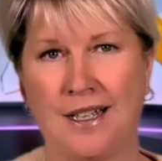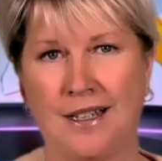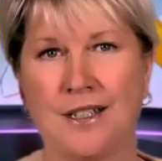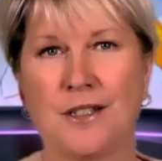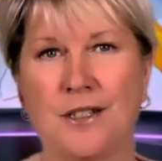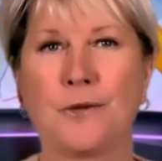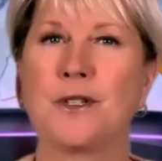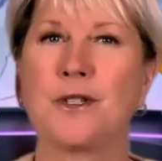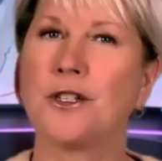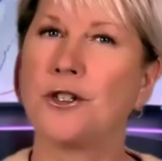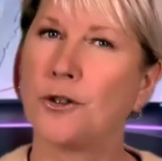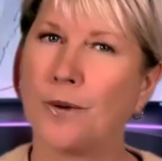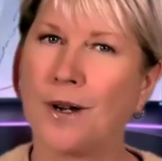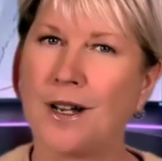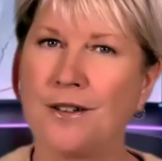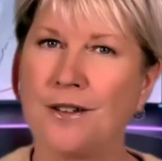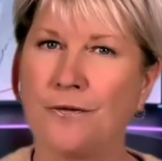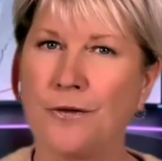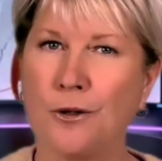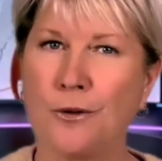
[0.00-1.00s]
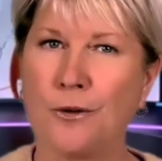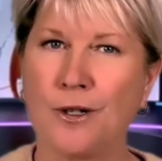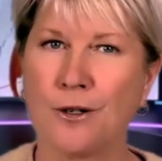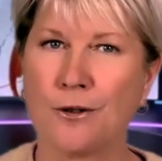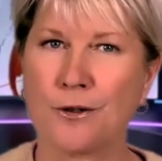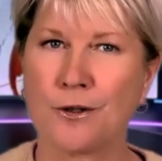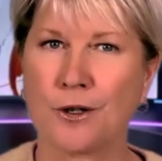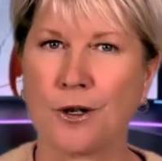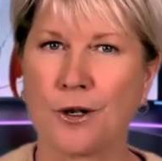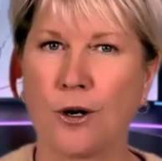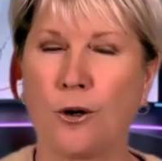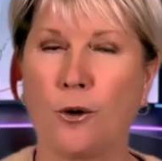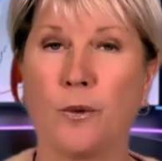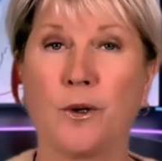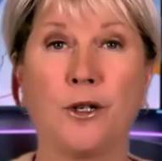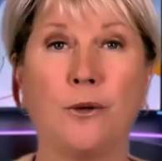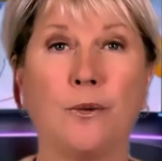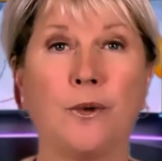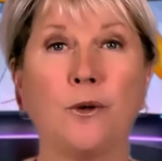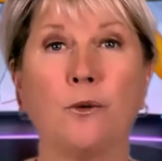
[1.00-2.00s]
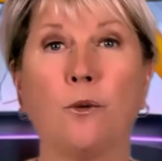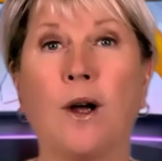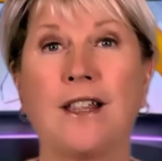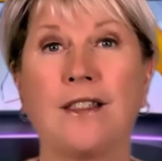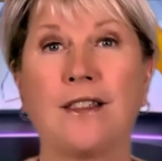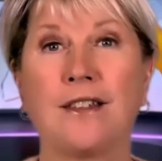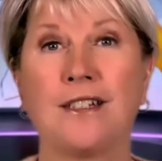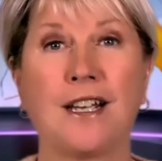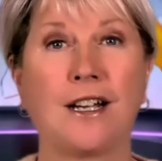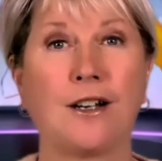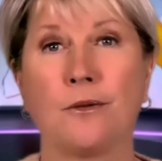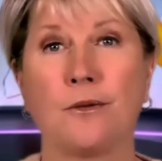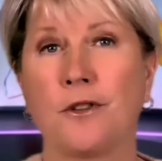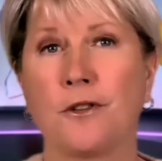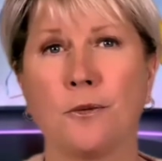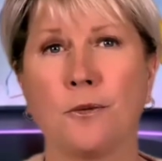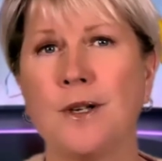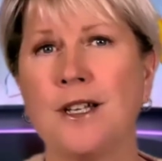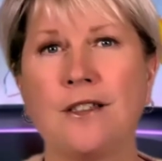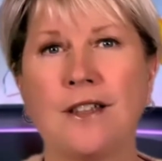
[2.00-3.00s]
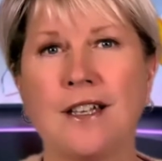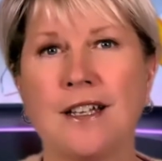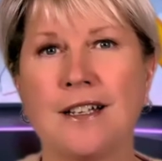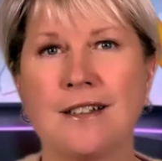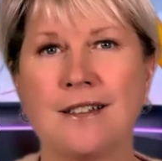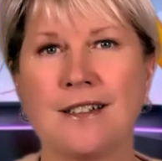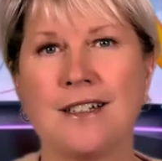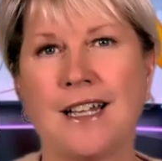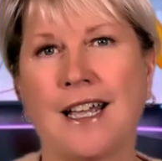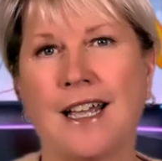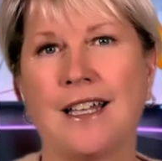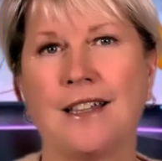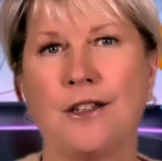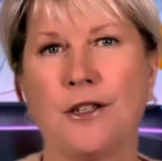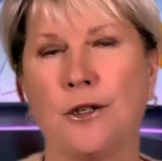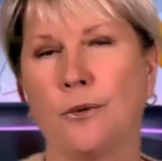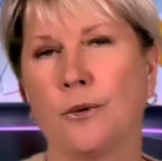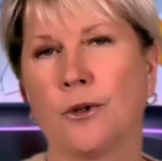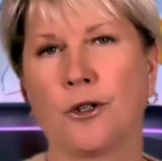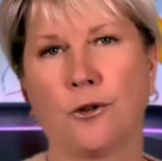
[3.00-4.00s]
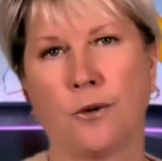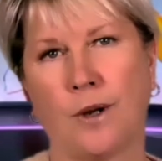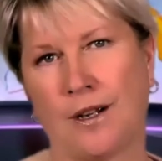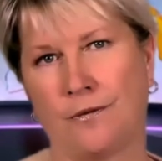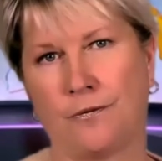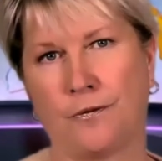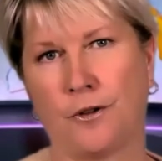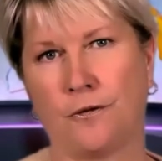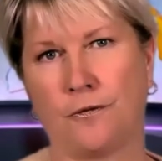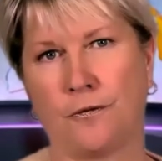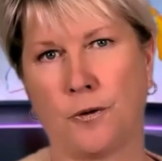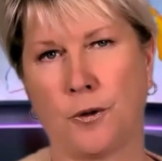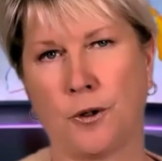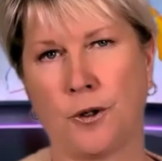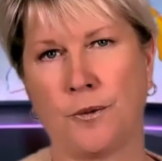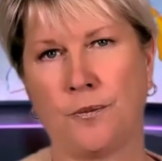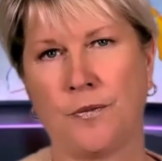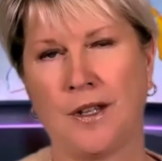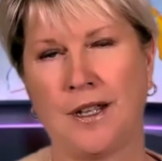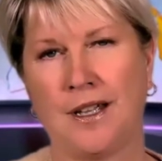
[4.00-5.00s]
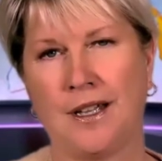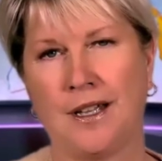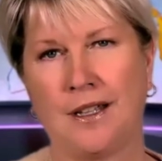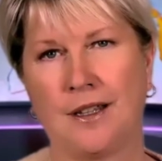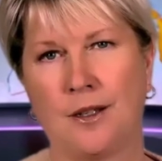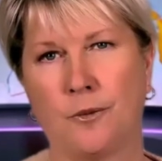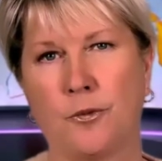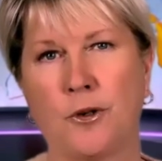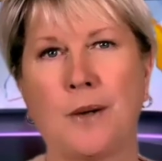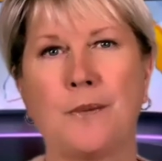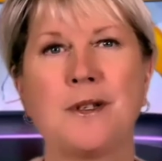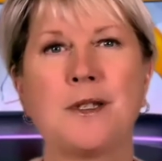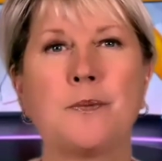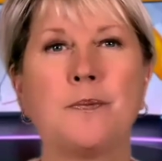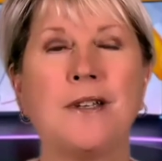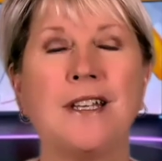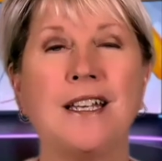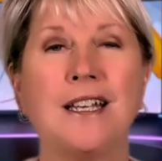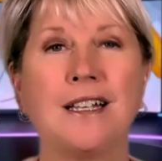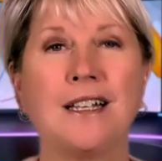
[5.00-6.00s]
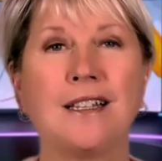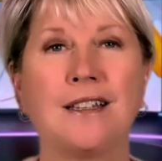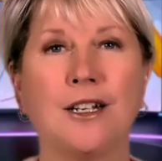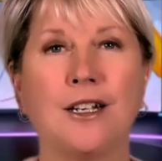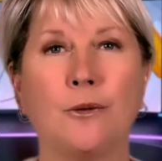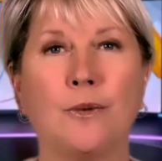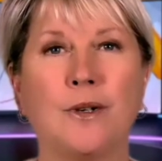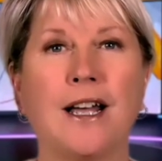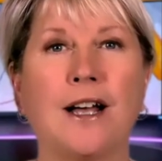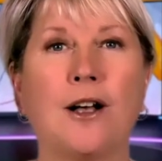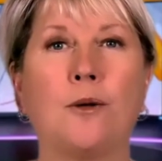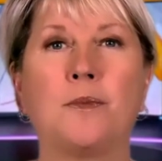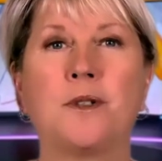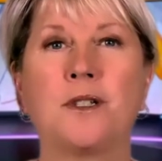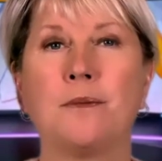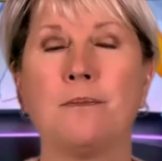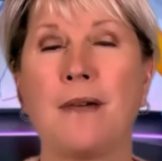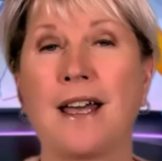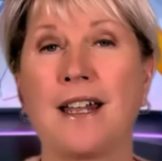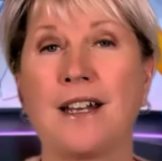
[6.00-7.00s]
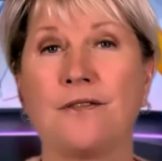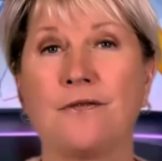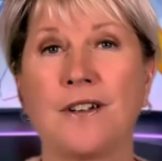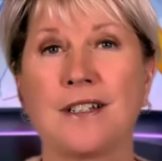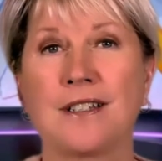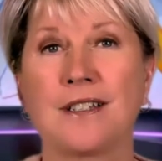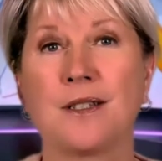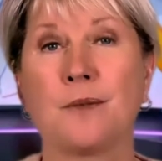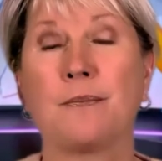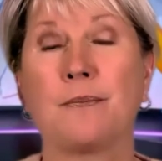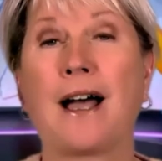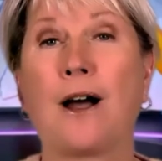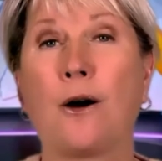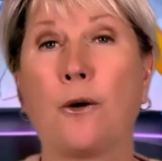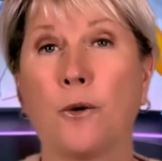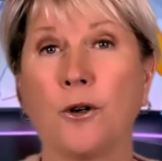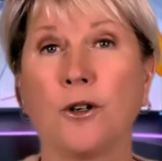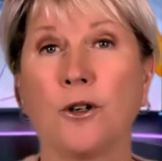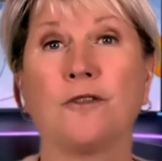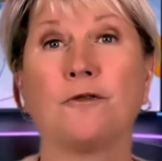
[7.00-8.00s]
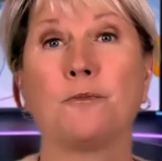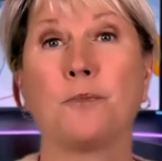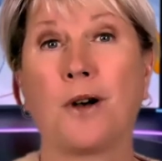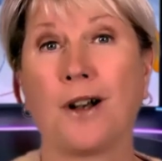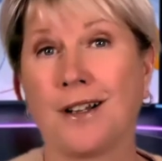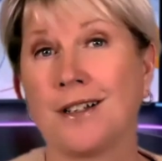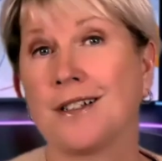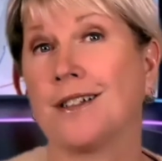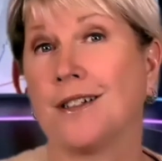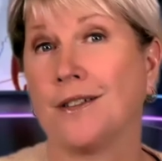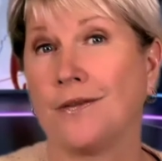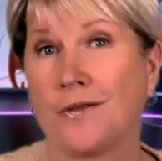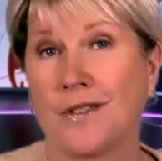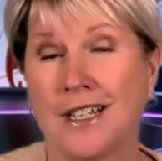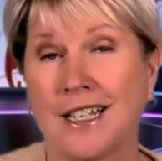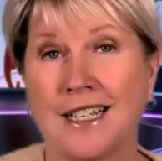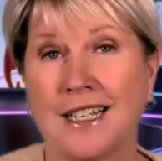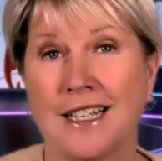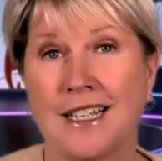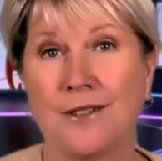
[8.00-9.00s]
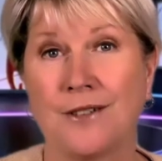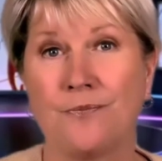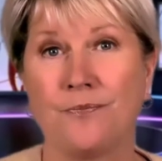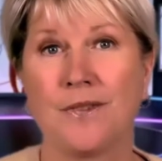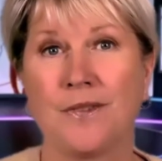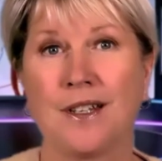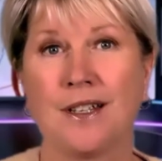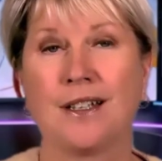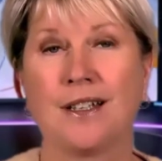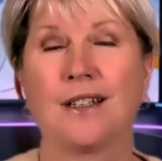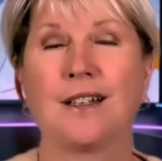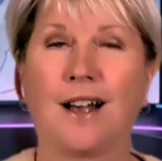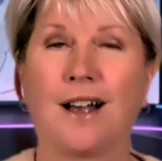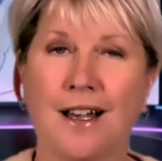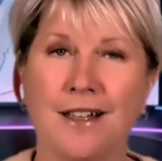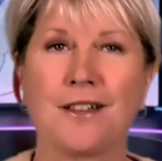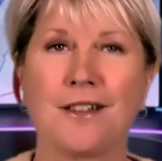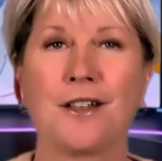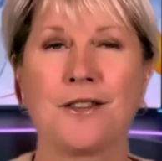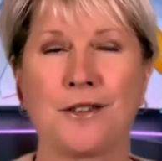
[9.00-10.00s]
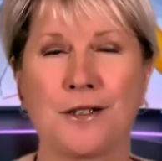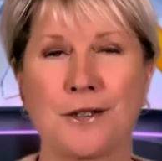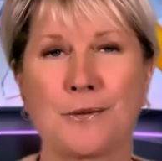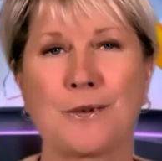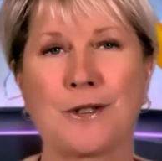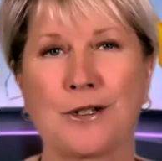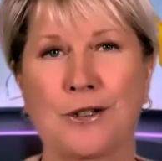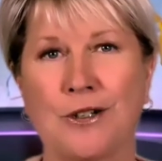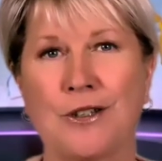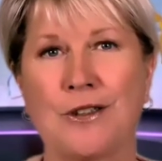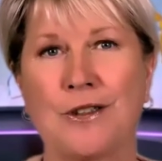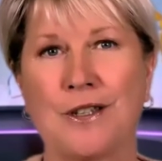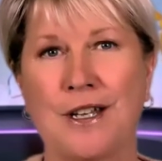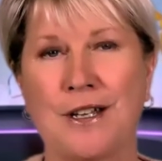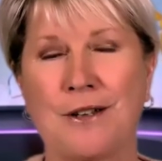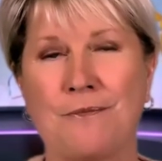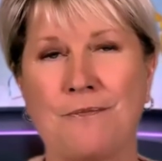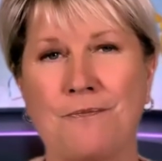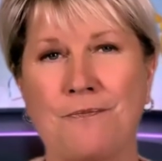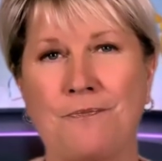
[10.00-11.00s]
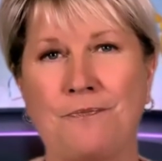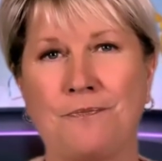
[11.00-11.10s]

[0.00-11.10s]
This was a trend a few years ago where you would write down 3 things a day that you were grateful for. The premise being that it would help to manifest the power of positive thinking. I thought this was a good thing.